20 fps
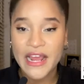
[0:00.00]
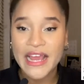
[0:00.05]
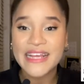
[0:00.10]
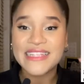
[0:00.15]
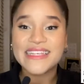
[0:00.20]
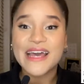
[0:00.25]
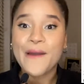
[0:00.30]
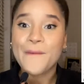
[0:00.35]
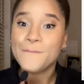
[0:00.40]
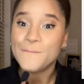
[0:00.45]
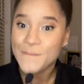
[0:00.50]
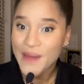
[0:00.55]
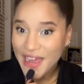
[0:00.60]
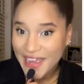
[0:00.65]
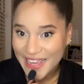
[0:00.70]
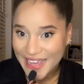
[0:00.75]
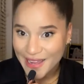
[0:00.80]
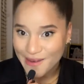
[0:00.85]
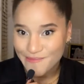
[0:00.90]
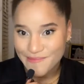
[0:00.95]
It's a
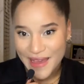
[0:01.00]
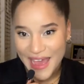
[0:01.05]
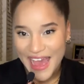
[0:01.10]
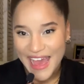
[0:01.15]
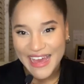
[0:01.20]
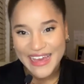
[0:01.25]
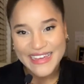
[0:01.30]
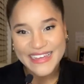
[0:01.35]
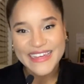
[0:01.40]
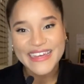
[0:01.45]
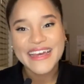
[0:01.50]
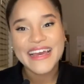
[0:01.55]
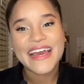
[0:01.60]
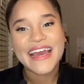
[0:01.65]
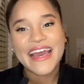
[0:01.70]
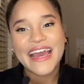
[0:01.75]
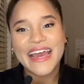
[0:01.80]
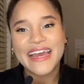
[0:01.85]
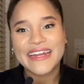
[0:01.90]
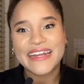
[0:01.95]
bucket bag,
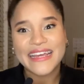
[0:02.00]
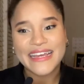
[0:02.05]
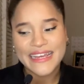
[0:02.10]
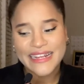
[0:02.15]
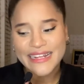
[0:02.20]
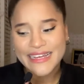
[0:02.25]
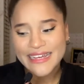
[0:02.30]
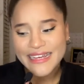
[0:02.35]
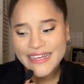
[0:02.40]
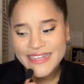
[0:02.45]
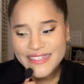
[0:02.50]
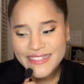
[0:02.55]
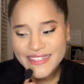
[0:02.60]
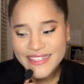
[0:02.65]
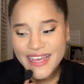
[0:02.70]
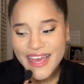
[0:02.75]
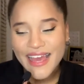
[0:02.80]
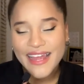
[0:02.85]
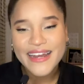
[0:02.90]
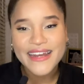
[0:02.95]
and it is
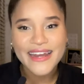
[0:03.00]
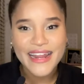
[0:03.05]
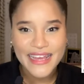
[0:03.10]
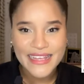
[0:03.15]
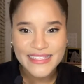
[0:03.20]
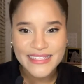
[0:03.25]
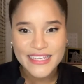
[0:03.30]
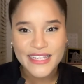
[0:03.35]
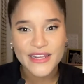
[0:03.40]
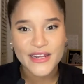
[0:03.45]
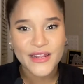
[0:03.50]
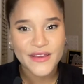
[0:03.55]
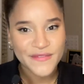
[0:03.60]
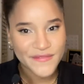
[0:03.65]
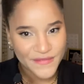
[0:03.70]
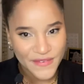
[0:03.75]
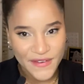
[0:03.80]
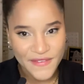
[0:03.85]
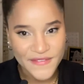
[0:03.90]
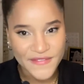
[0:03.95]

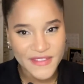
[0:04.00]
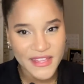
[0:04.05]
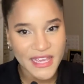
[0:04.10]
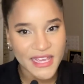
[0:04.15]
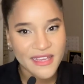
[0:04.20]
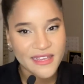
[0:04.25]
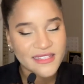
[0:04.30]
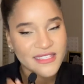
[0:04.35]
1950,